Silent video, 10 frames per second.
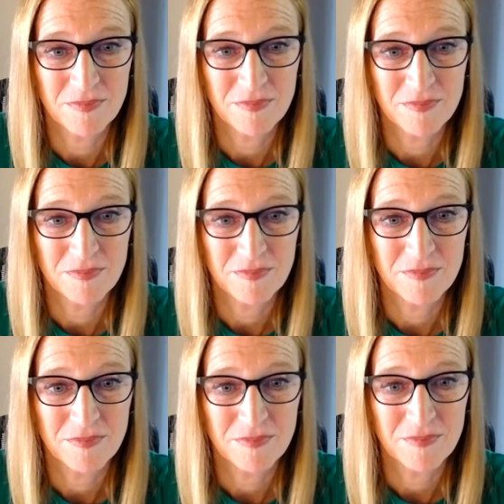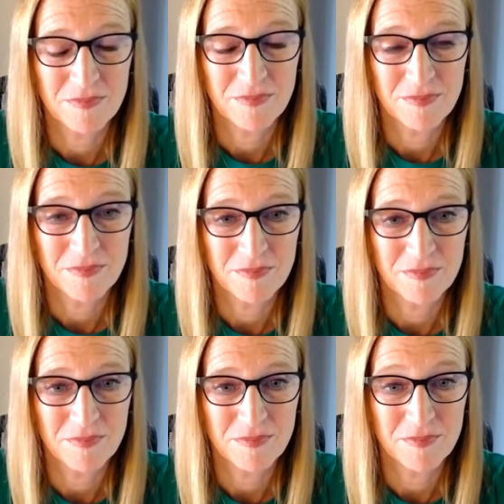
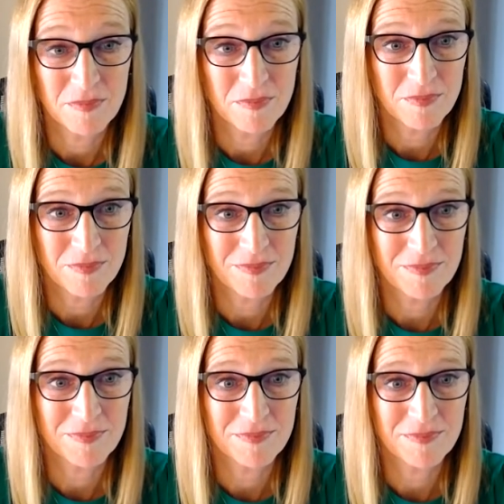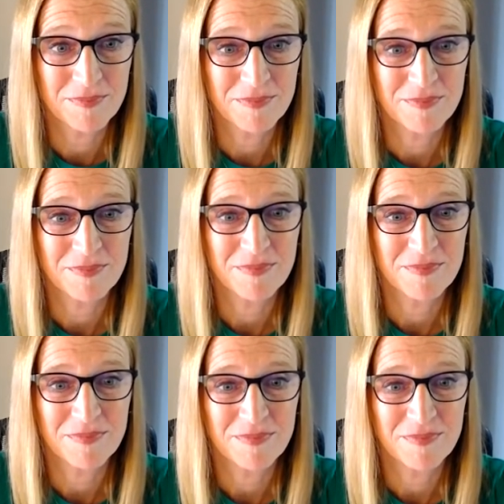
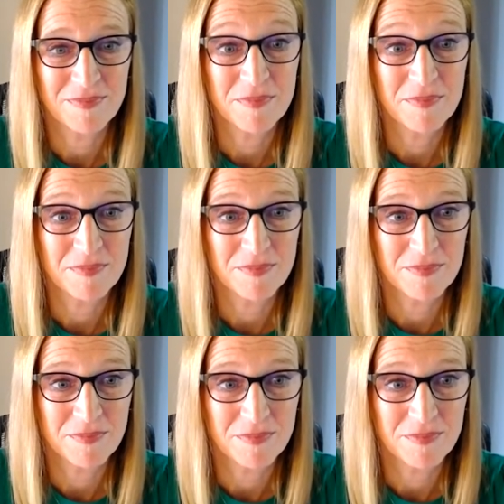(not speaking)